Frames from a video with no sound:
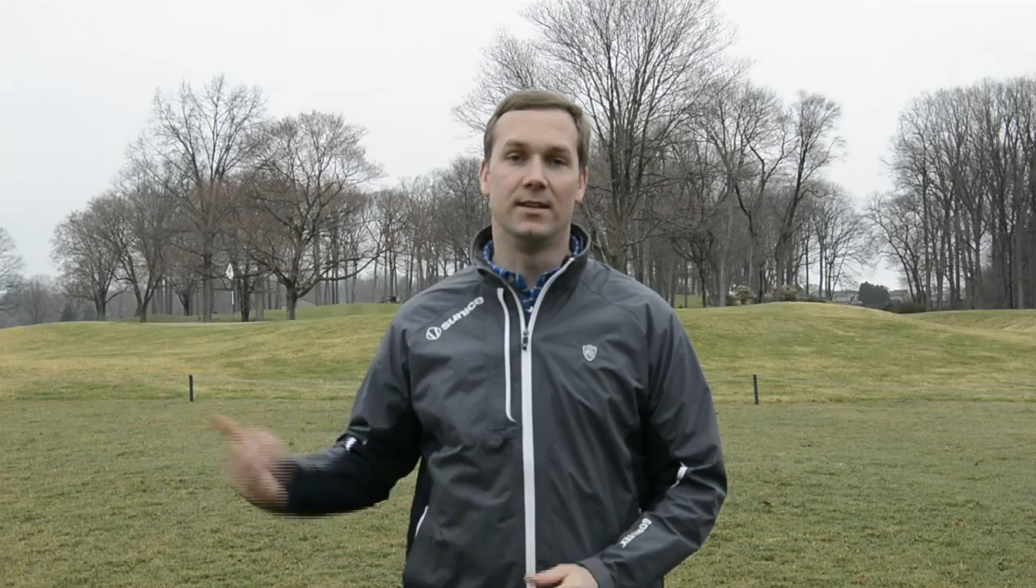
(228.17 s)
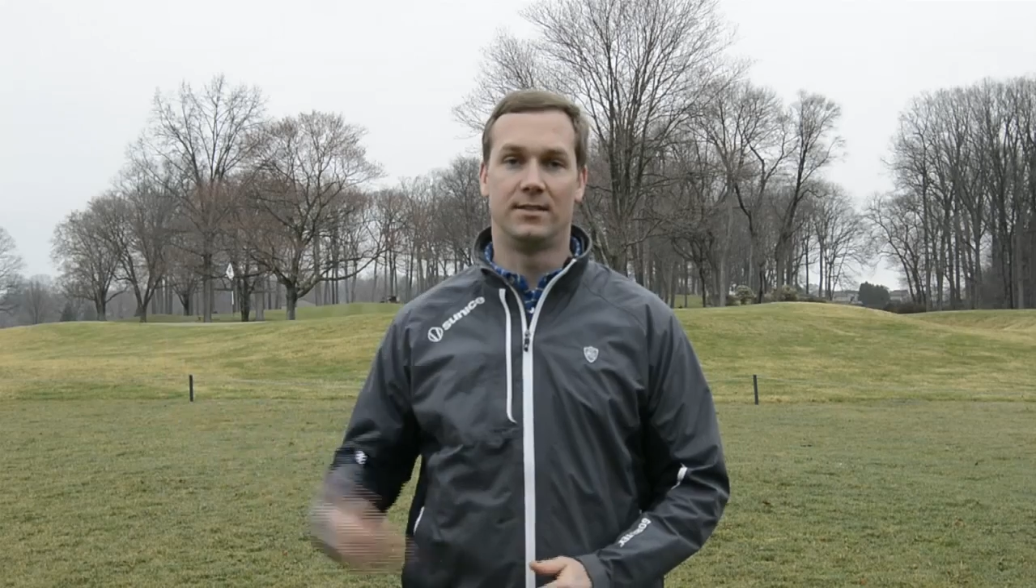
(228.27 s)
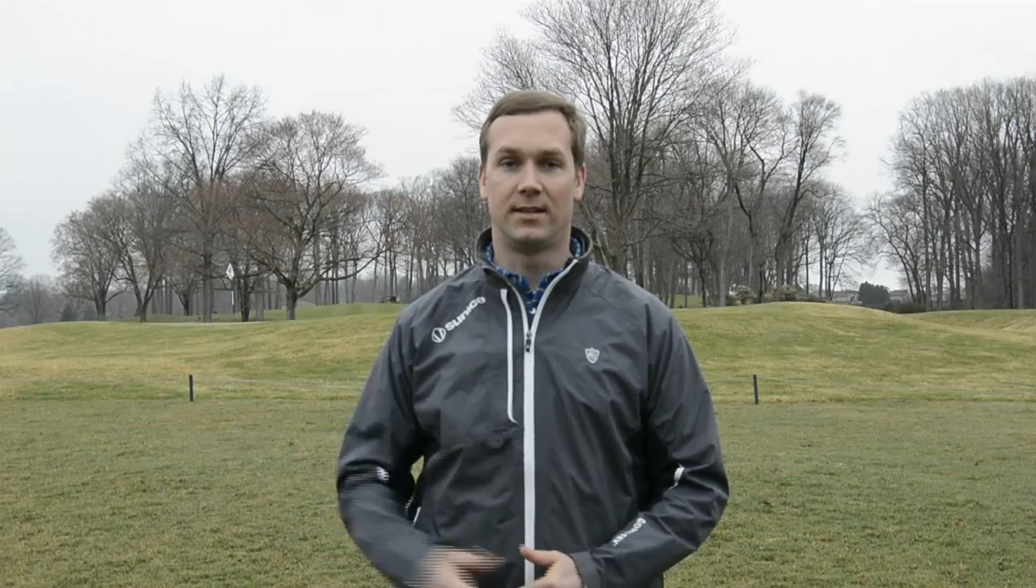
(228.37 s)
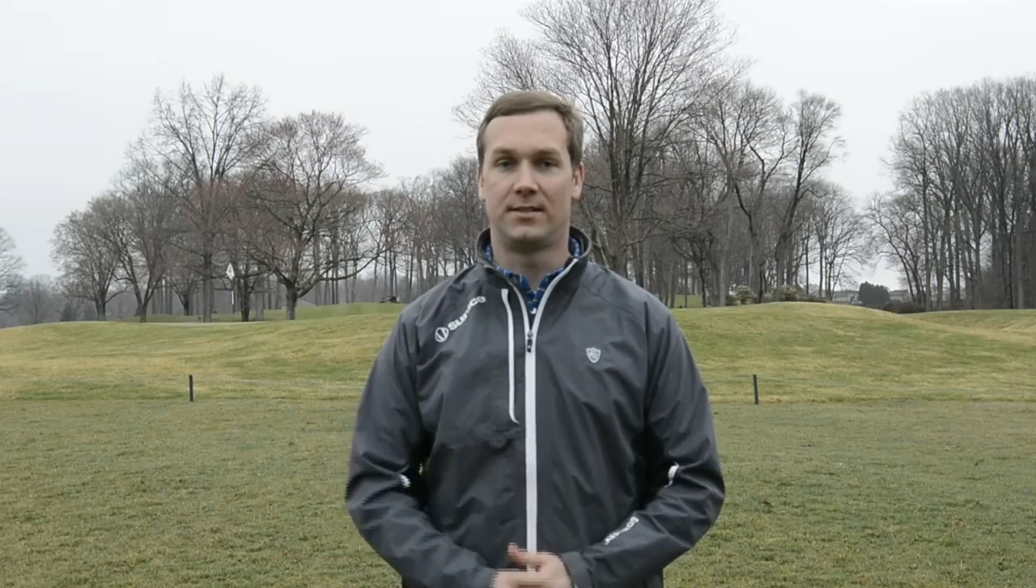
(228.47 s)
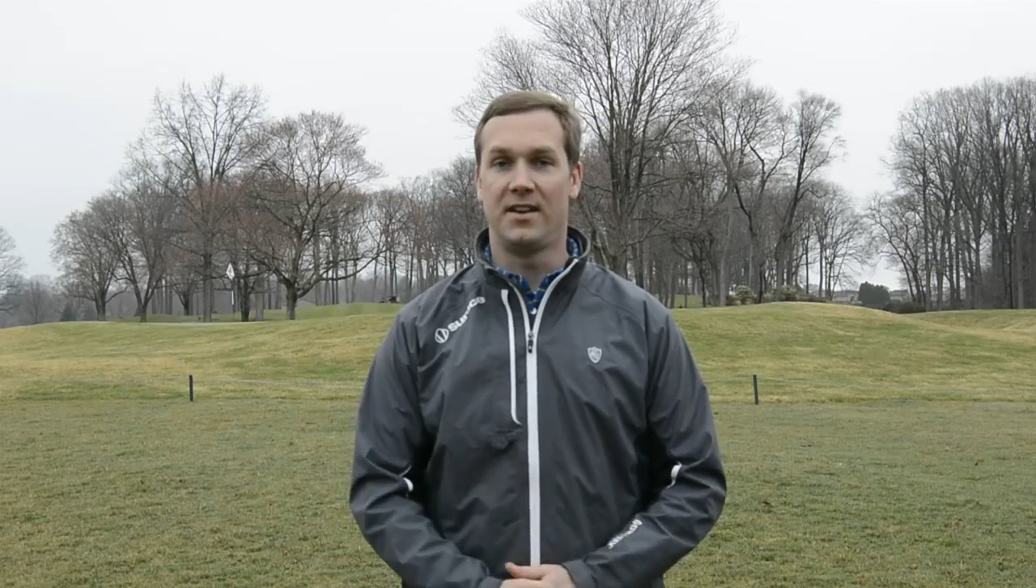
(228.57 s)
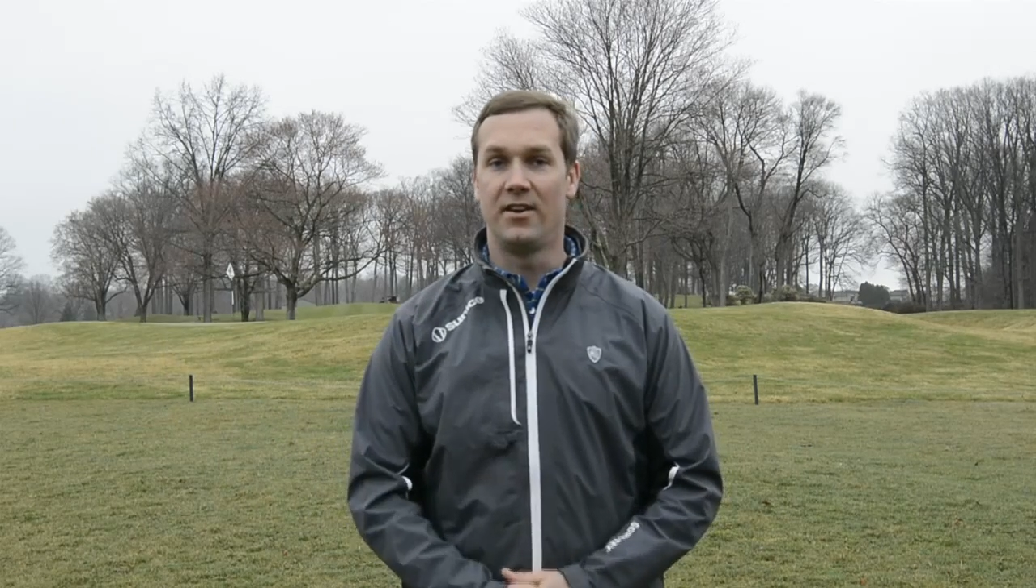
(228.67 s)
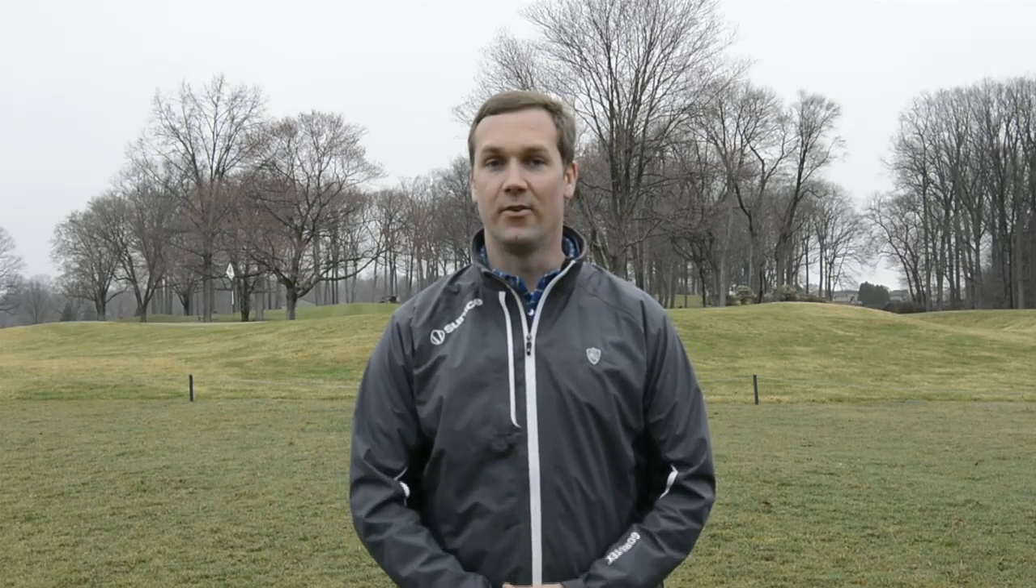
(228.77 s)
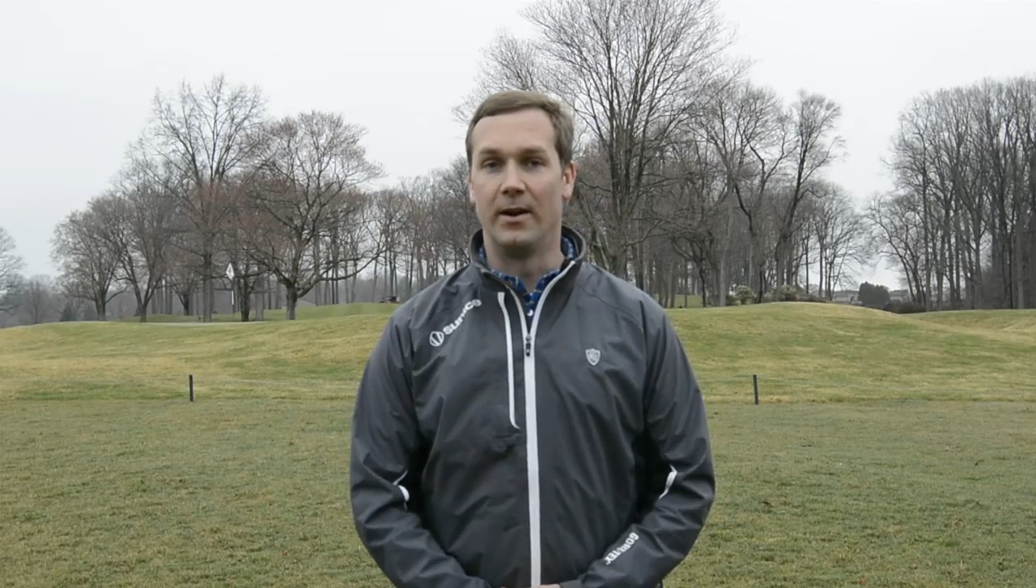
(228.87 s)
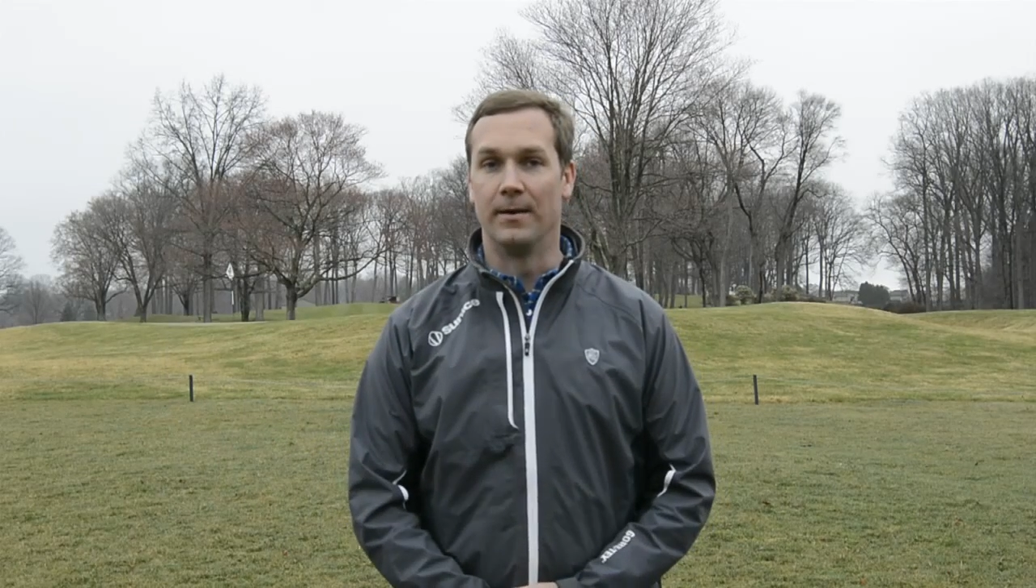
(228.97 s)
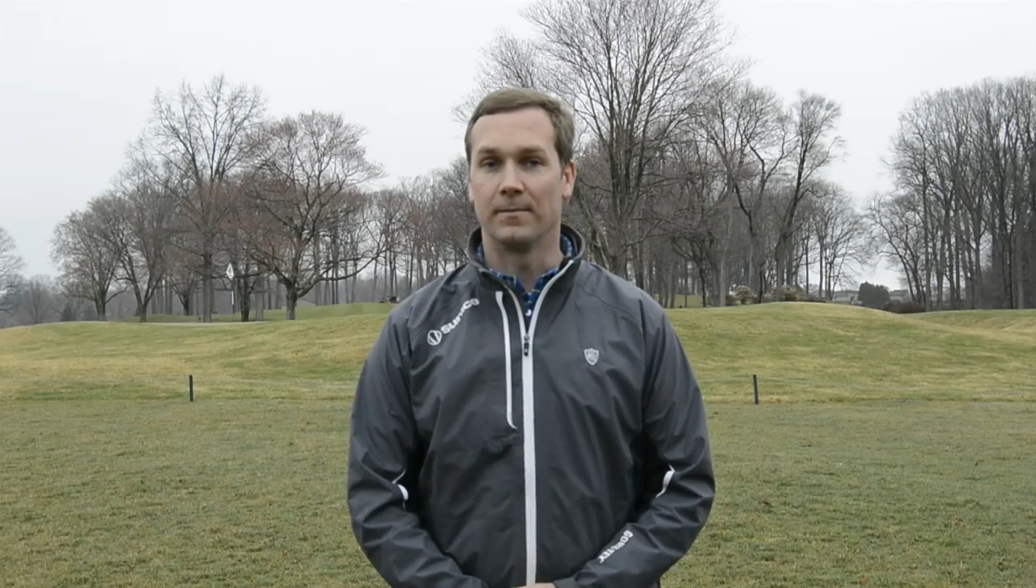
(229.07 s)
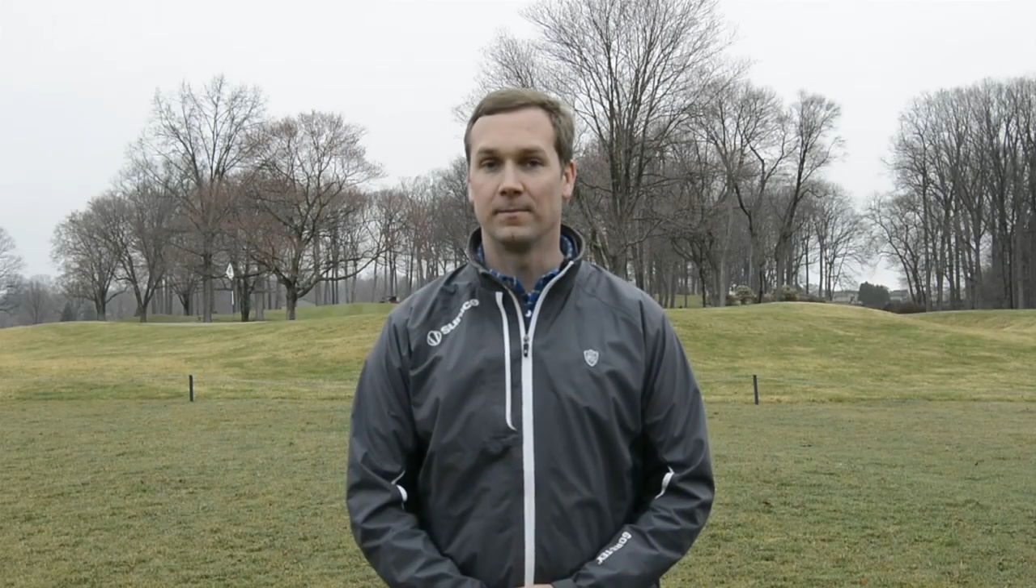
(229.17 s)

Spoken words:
and 16 green.